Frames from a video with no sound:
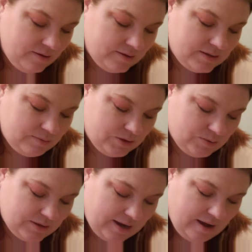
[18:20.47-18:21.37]
let's see which
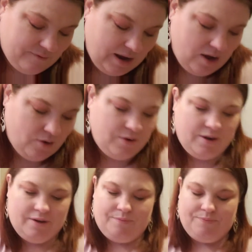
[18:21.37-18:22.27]
ones I have now.
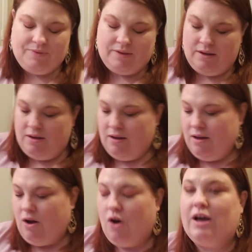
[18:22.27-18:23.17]

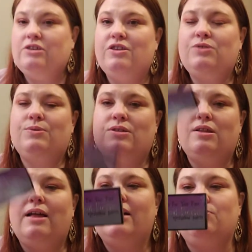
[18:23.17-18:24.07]
Okay, so this was the
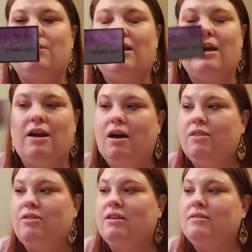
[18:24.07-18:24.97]
last one that I
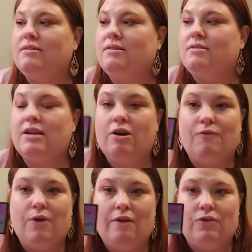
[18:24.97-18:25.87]
got. This is the Now
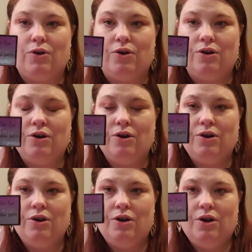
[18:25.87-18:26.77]
and Forever
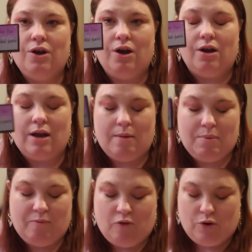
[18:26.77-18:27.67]

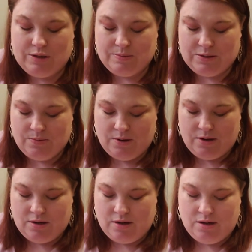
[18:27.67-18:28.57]
Nightmare Before Christmas
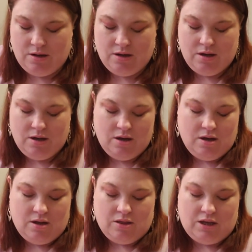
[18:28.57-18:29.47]
one.
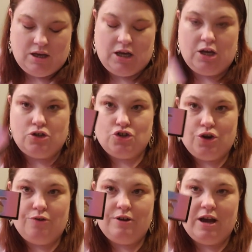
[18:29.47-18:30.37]
The
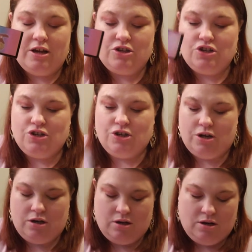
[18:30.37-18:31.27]
Sugar Rush,
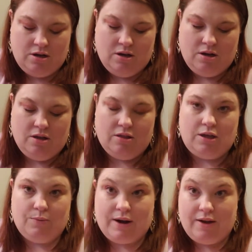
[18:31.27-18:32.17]

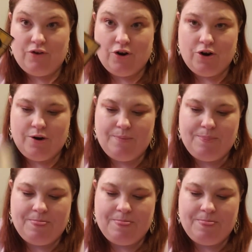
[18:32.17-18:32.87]
the whatever,